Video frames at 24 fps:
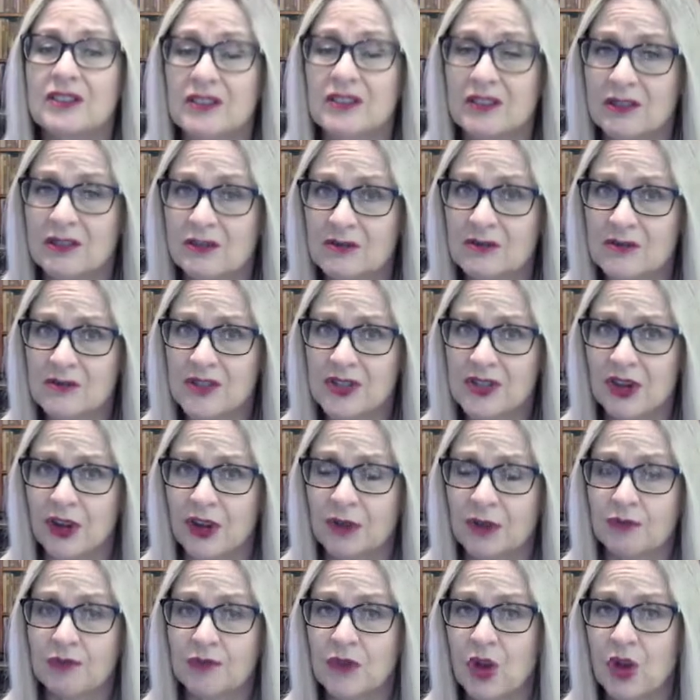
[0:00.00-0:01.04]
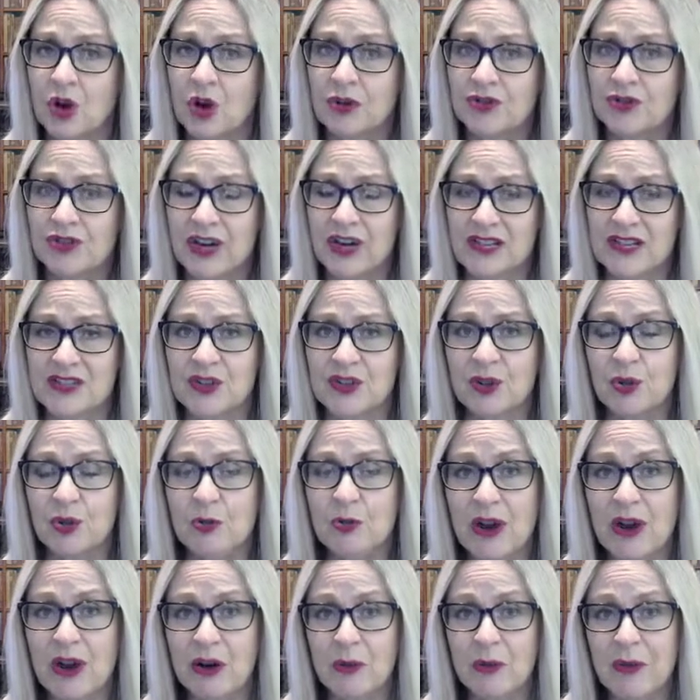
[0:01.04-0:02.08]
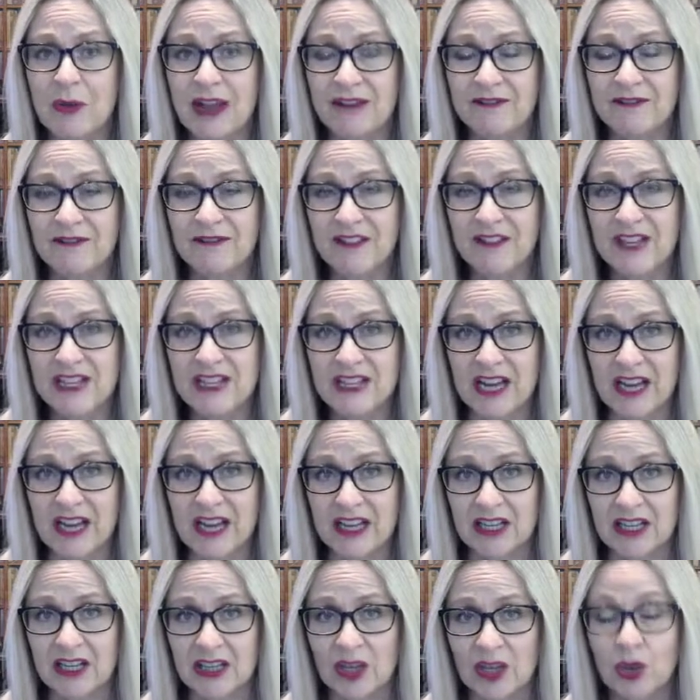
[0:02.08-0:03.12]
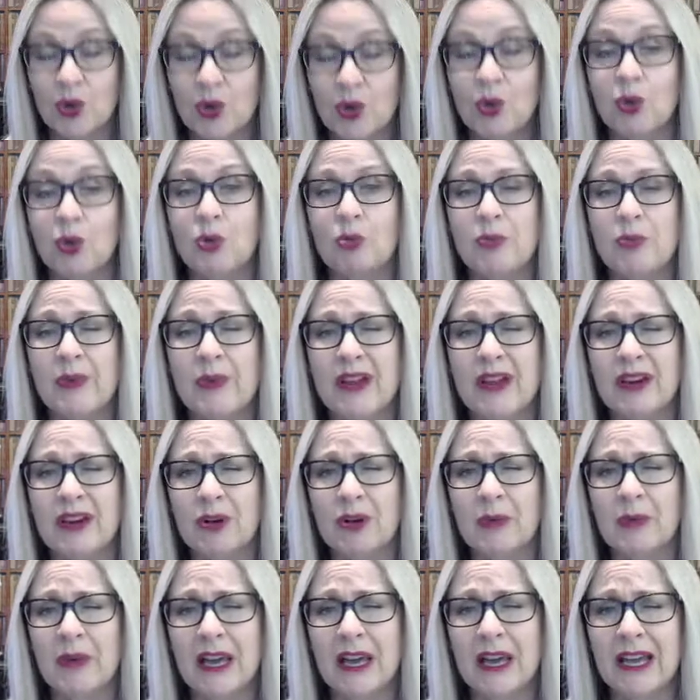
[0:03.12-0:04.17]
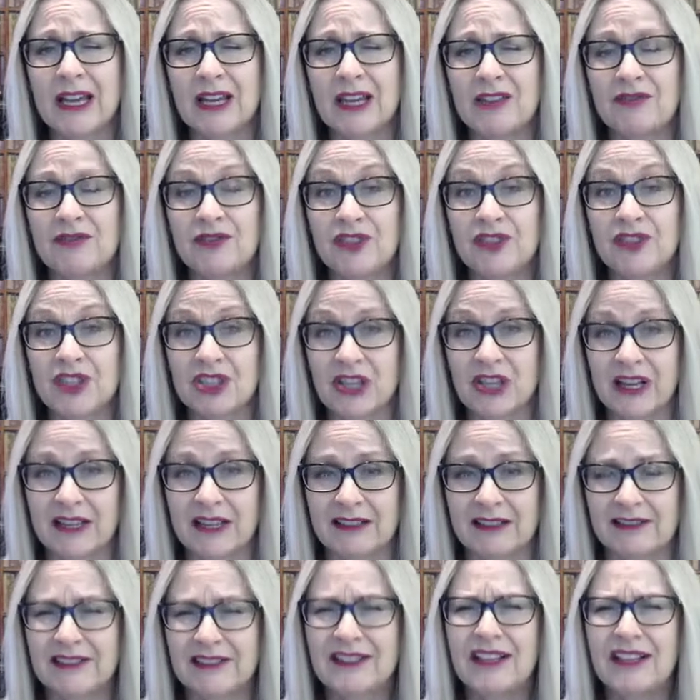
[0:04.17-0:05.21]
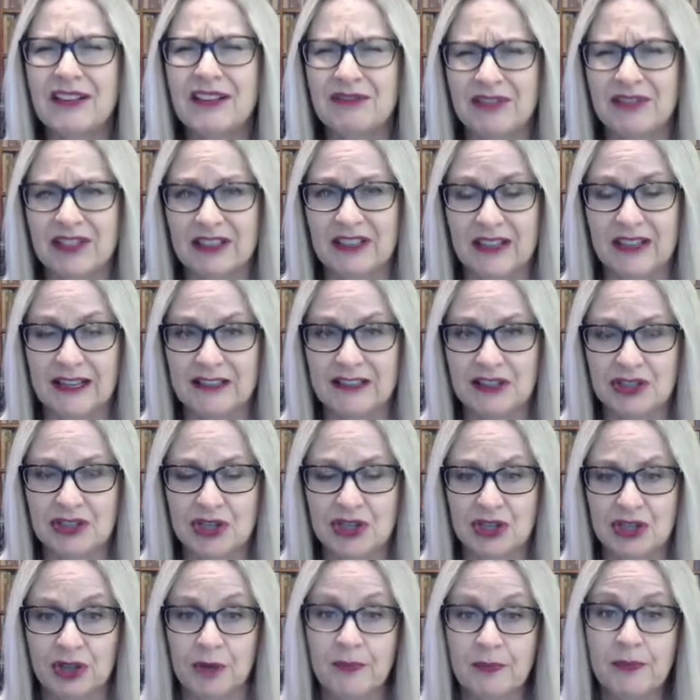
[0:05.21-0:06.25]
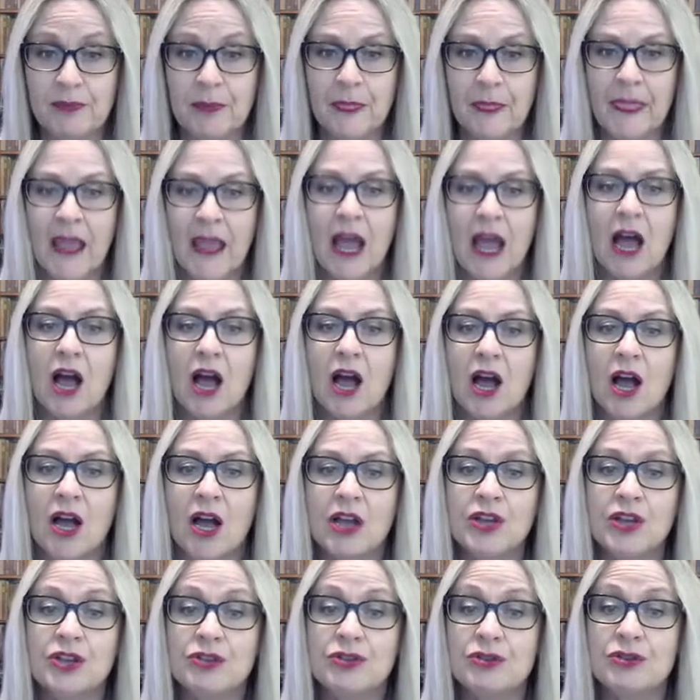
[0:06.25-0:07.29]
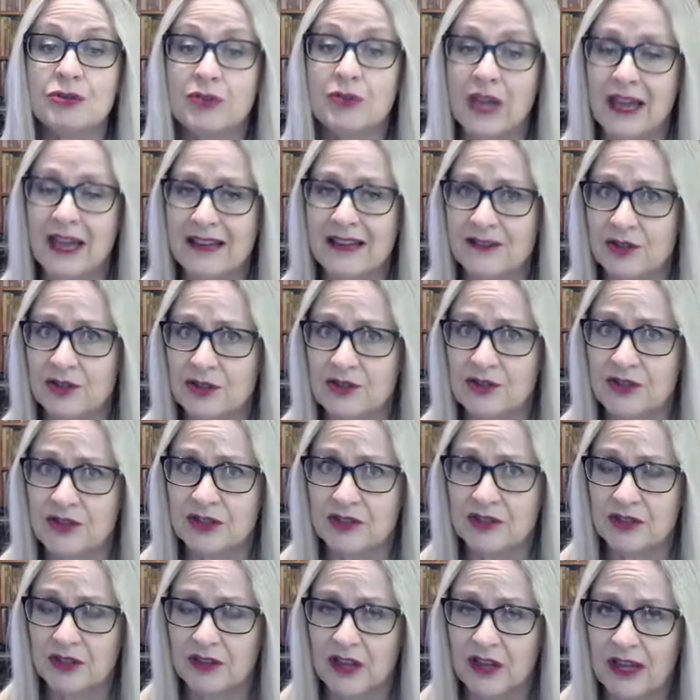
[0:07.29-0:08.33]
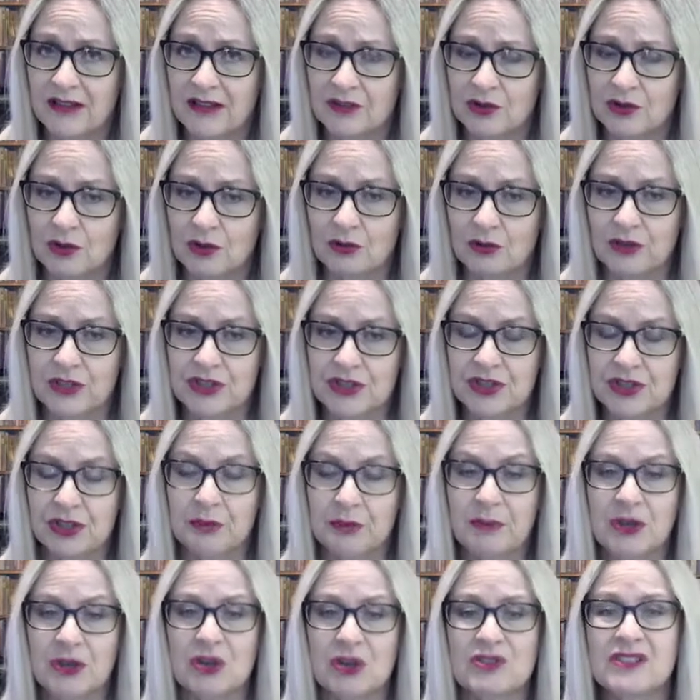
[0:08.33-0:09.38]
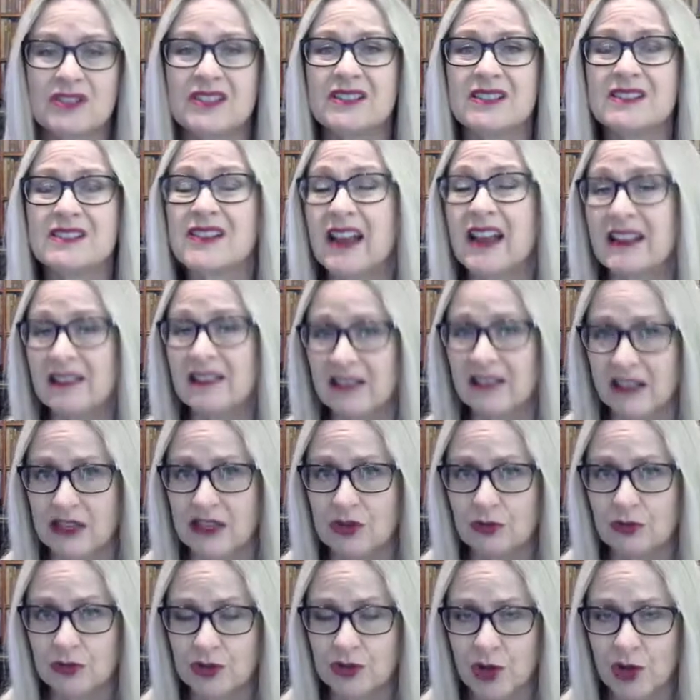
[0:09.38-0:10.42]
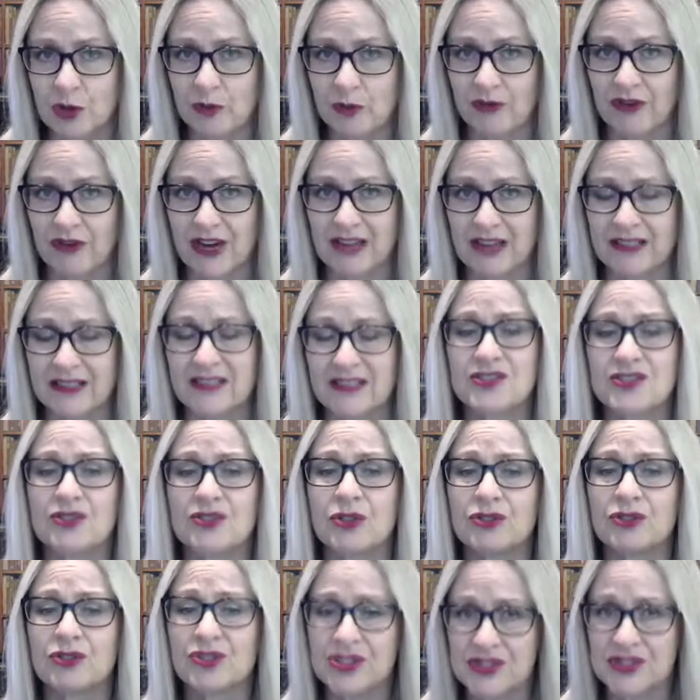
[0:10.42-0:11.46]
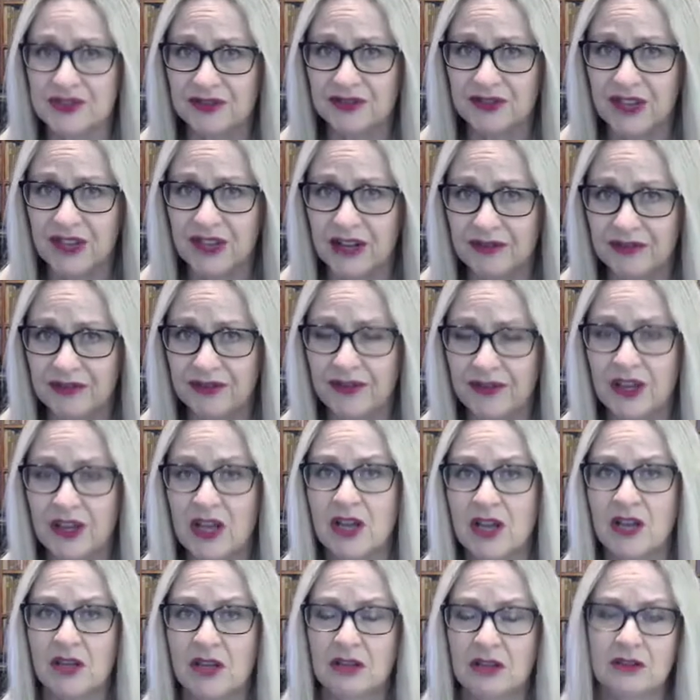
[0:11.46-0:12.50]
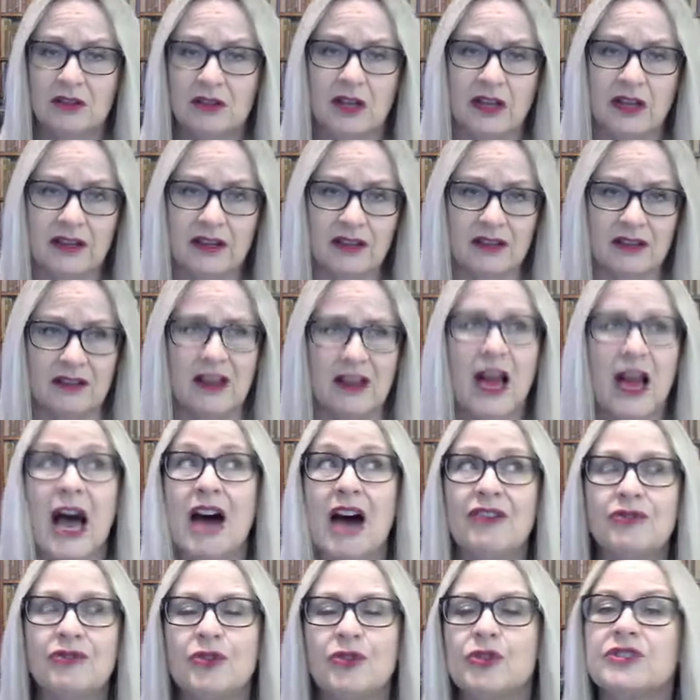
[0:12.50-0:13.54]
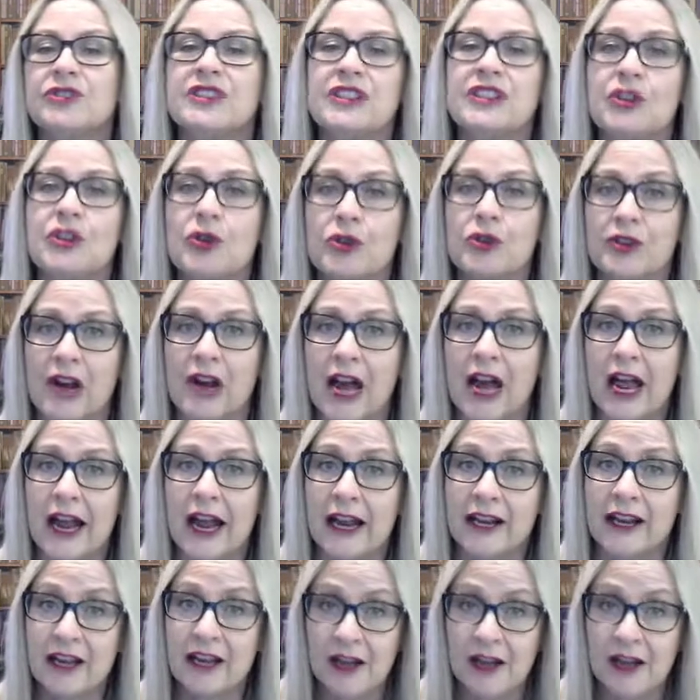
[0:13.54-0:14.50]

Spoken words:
Also, contracts uberame fide. Uberame fide, lovely Latin term. You can use it at your leisure because it is a legal term of art. It's not just fluff like a fortiori.